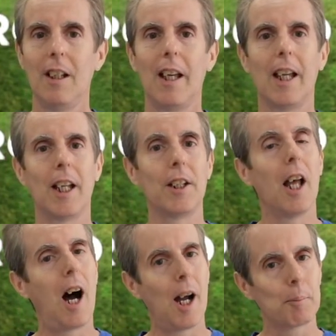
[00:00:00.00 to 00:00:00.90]
and
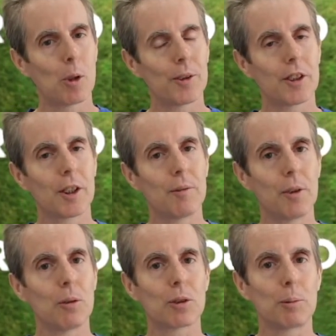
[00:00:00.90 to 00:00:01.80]
I'm going to give
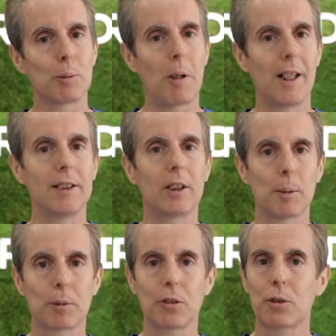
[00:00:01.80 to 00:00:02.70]
you some of my
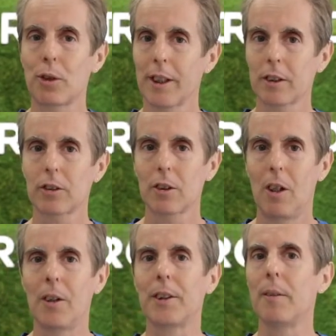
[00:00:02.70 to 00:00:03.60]
tips and tricks
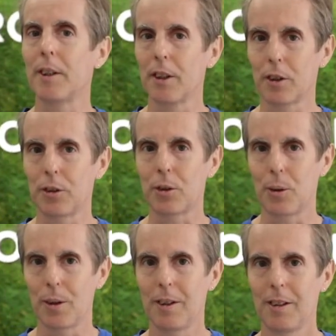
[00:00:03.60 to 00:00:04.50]
on giving a good tour.